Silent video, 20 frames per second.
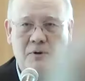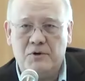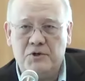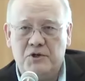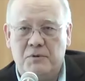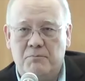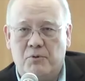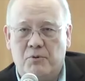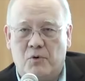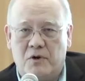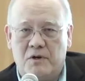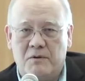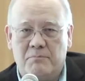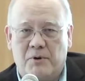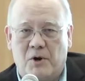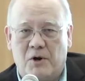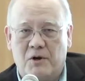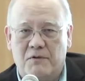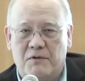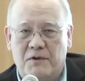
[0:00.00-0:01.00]
most important
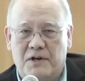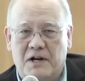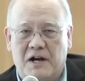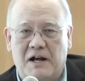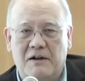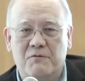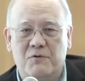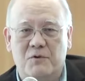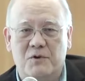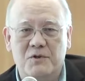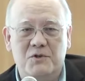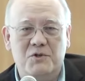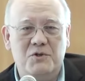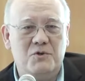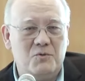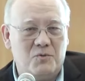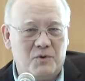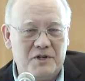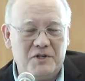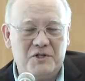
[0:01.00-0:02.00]
part of the
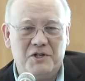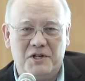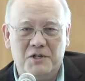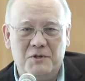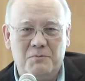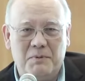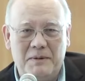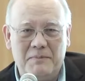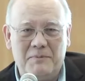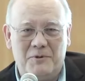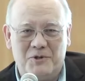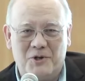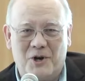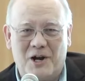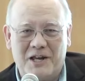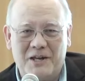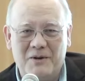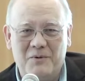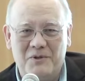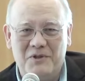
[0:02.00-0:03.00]
conference, which is people
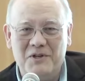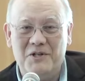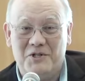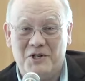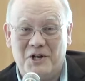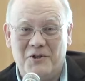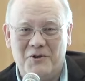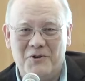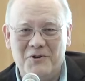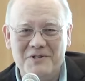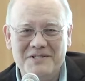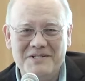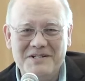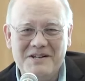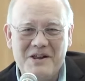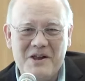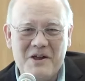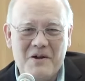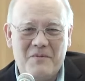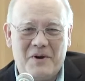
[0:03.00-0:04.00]
talking with each other
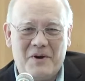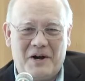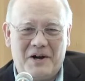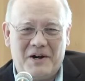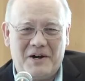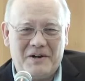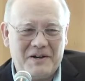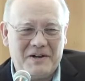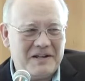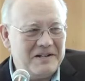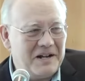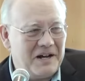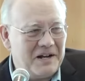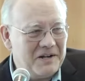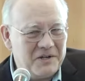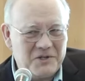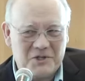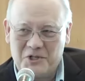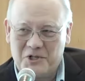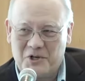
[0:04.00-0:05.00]
uh, and
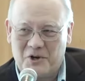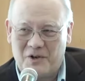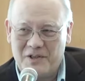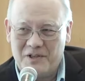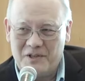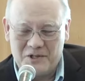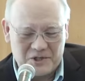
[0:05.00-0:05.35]
not necessarily